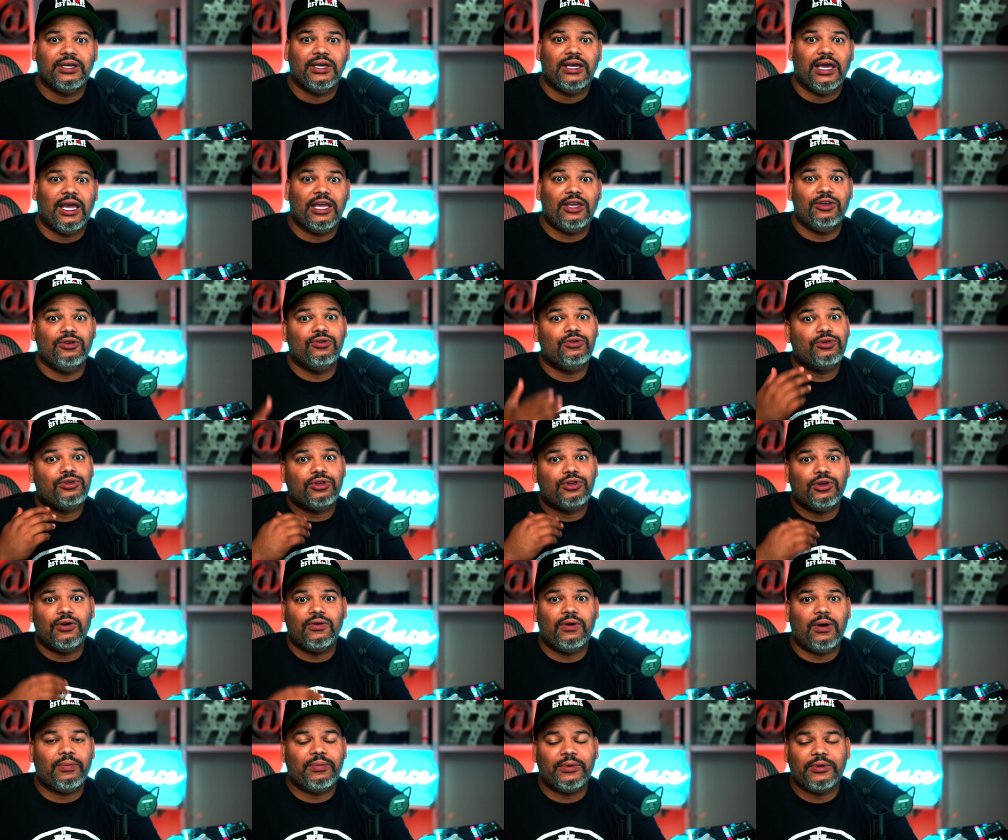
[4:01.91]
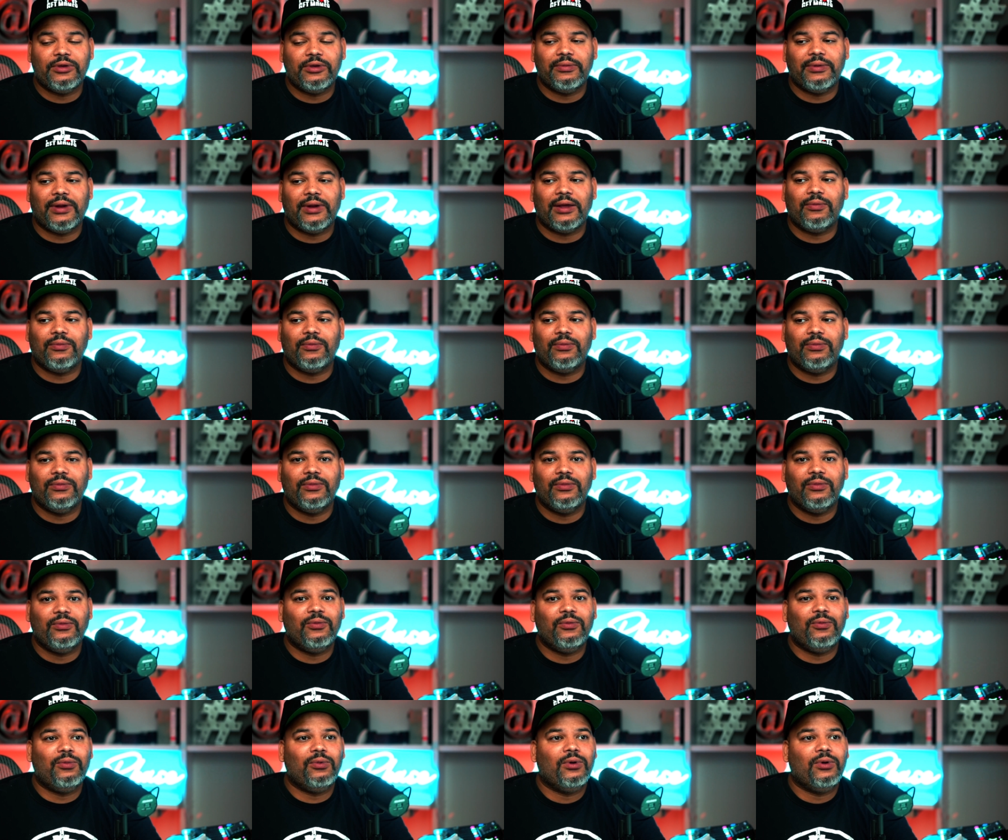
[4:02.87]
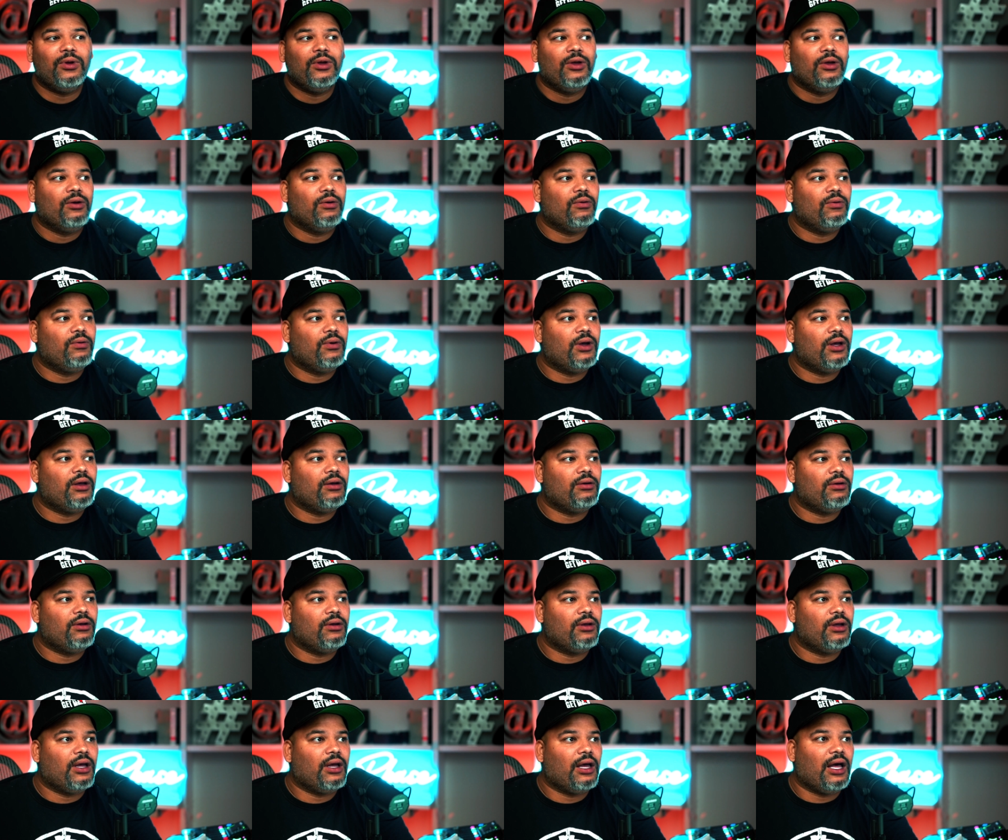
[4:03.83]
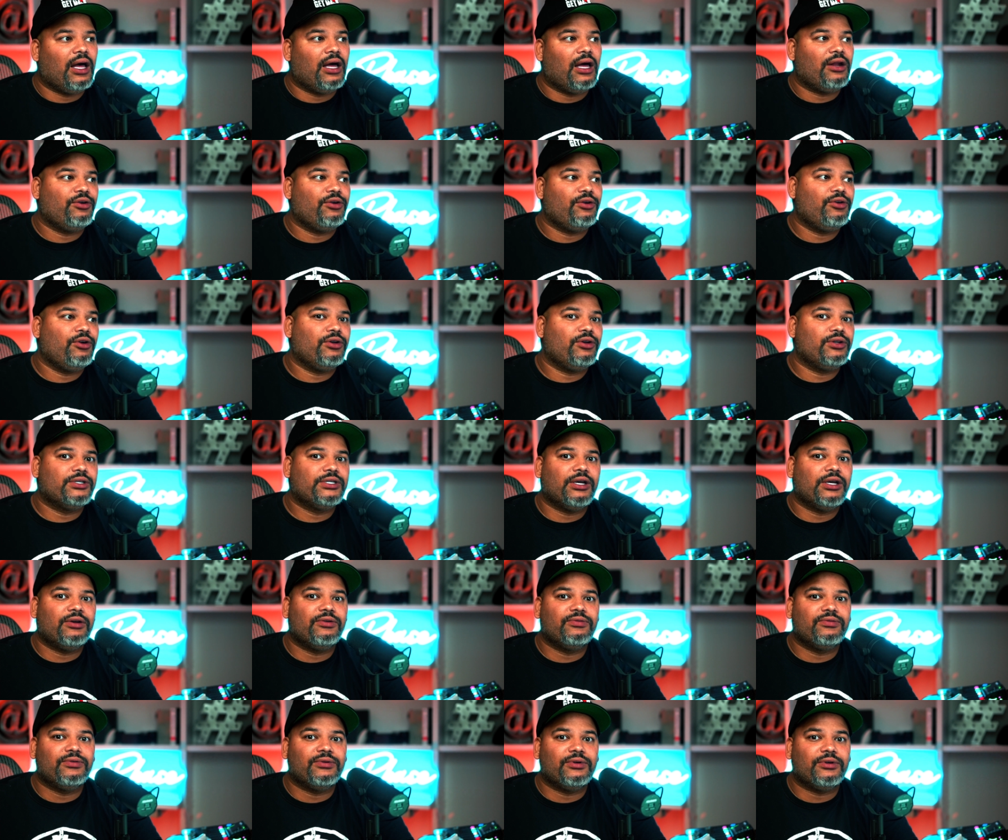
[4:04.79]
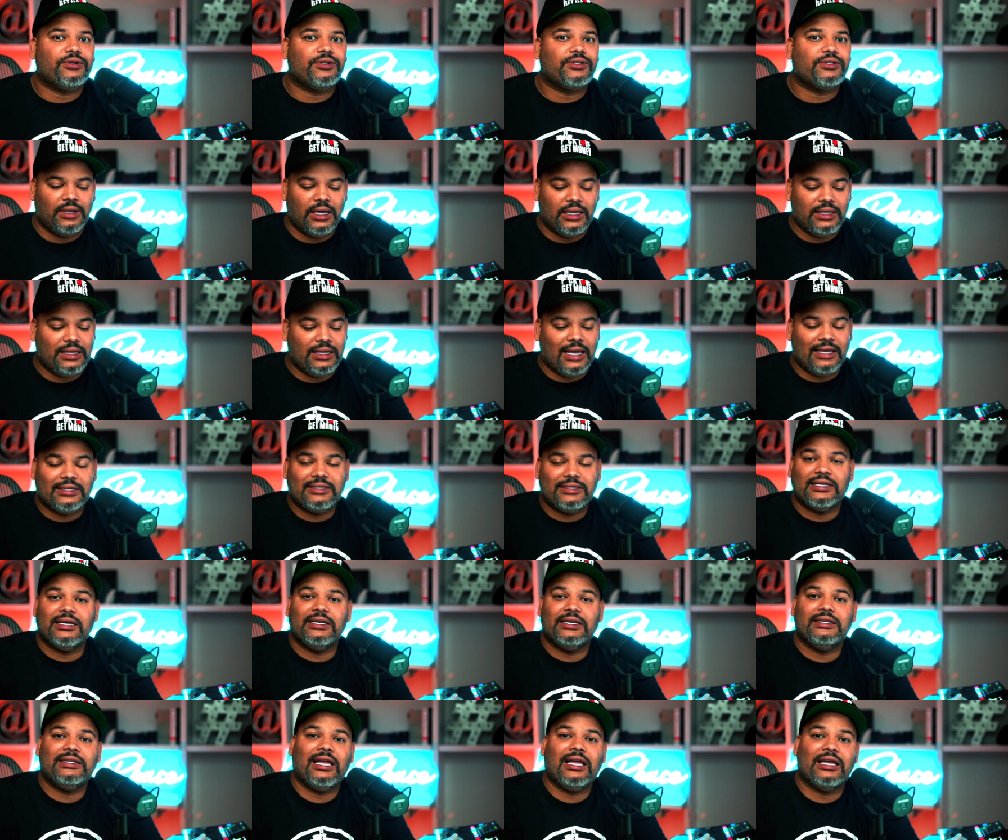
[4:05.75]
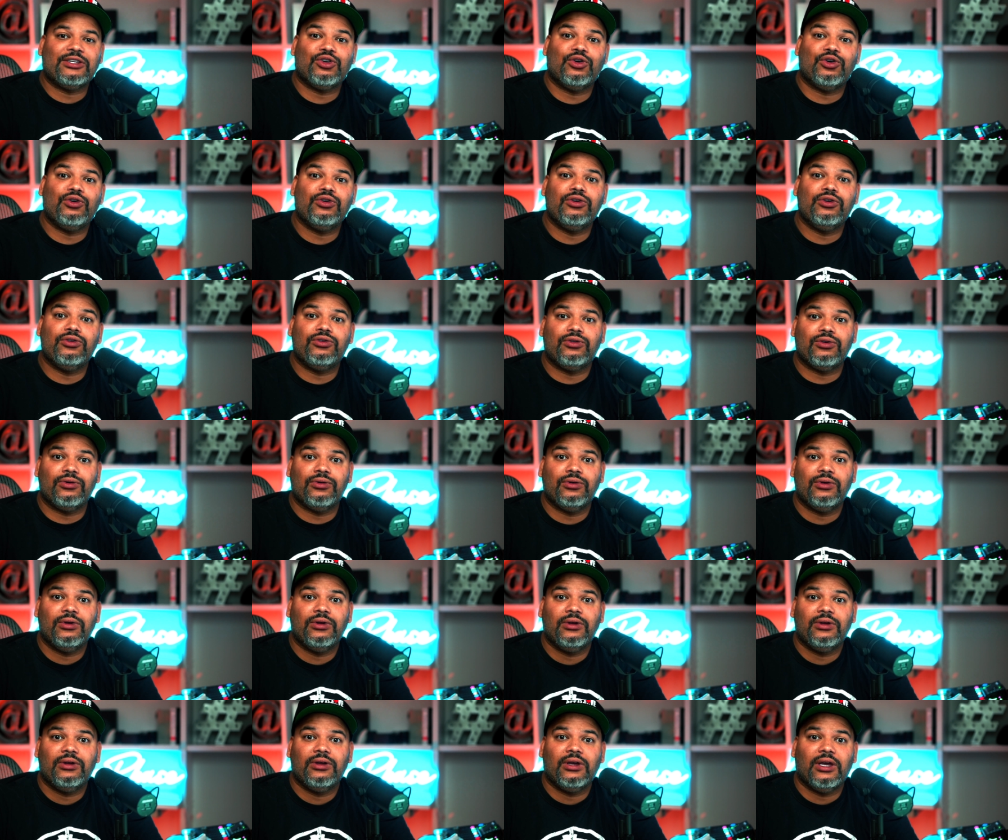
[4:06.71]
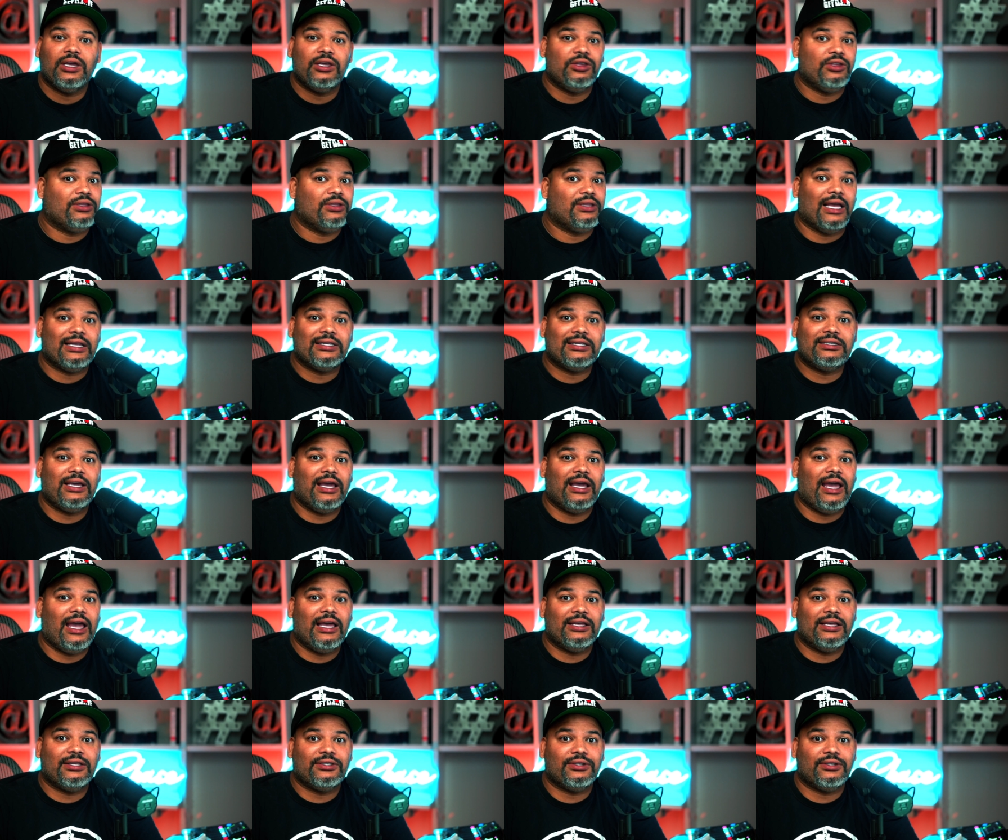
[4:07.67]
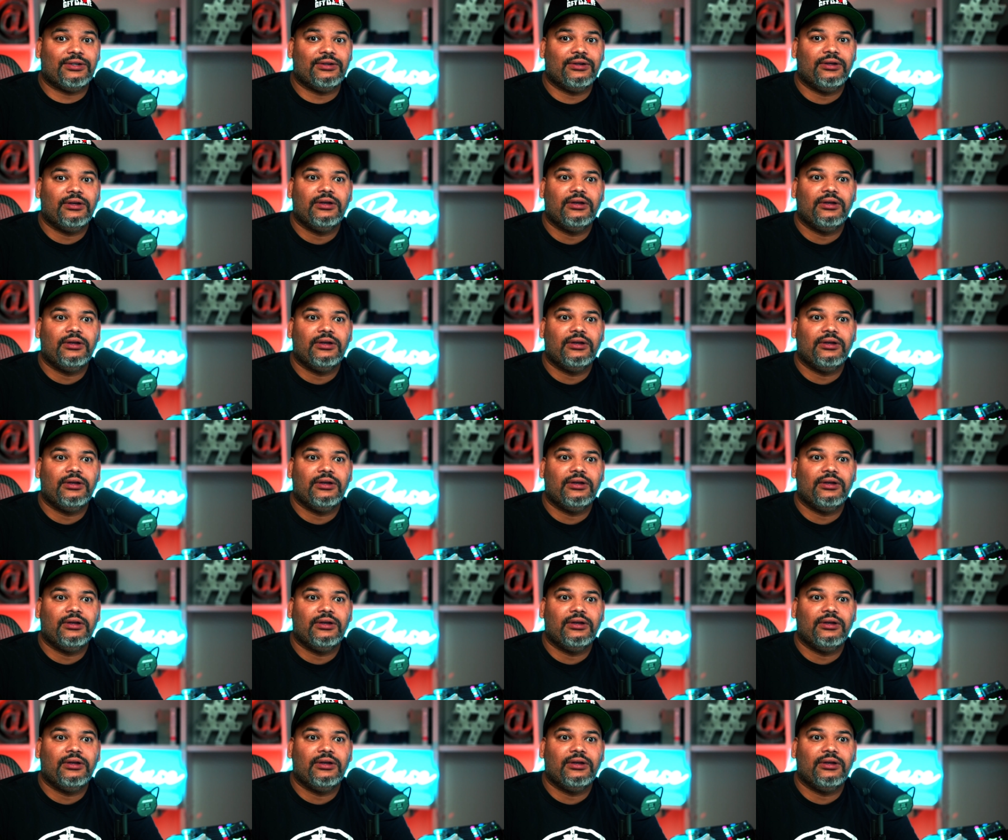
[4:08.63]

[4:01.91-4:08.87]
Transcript: And you show up and you're like, "Well, uh, I don't know Salesforce," and that's it. That's all you do. And that's your answer.